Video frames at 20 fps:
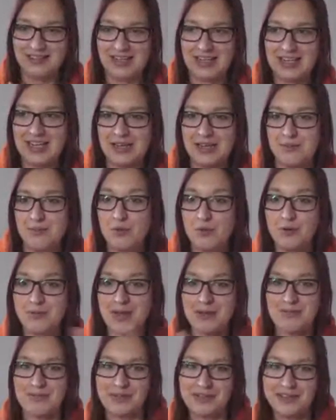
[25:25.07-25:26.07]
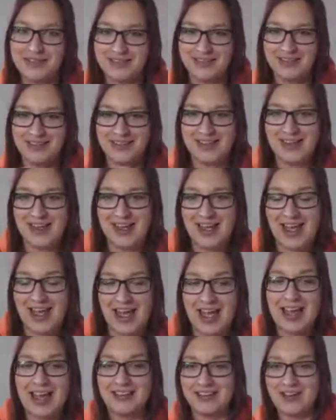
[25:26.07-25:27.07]
he gained more members
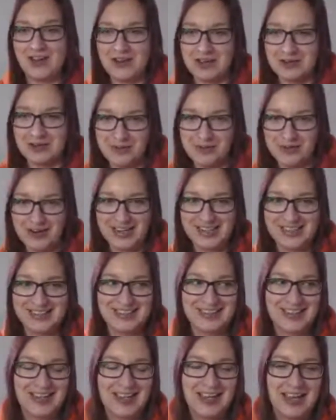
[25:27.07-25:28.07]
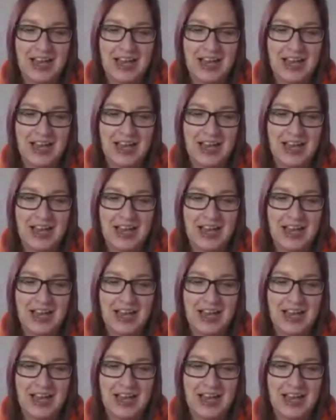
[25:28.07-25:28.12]
at the higher price.